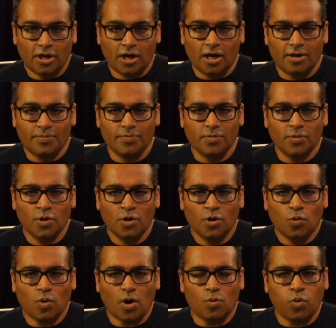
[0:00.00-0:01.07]
Um,
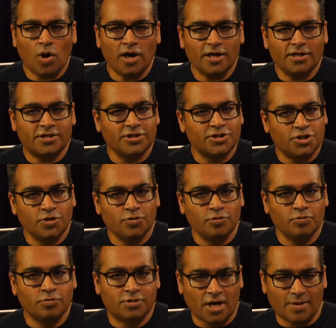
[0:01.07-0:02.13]
why did
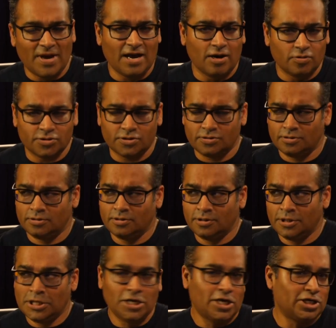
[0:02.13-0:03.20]
you come out
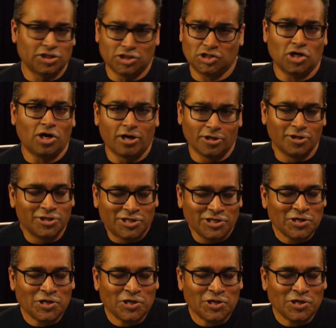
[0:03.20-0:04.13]
as a child